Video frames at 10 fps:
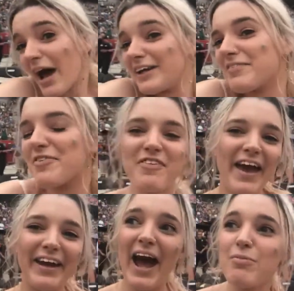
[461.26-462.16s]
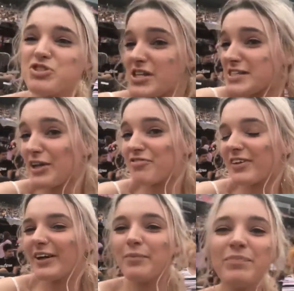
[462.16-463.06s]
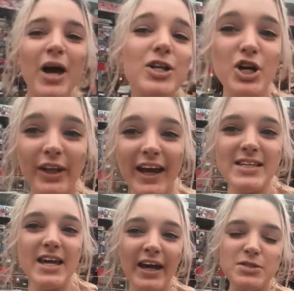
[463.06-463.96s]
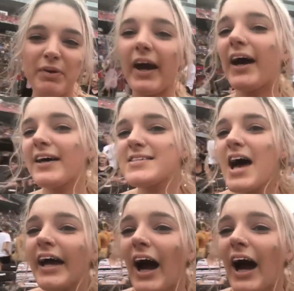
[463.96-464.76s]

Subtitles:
not even a fan. Oh. I'm just here for Charlie XCX because I